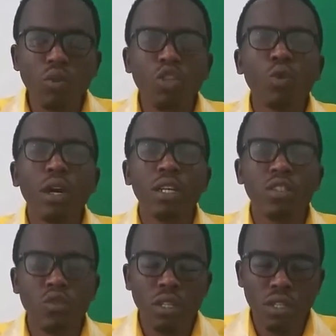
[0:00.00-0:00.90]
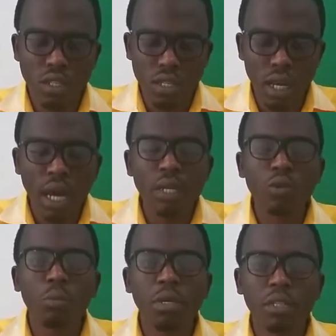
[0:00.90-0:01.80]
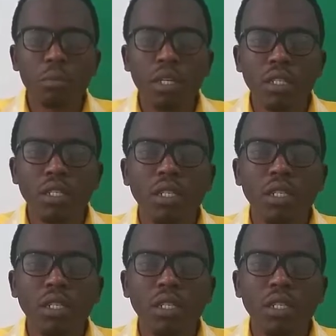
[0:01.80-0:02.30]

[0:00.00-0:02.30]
your interests and commitment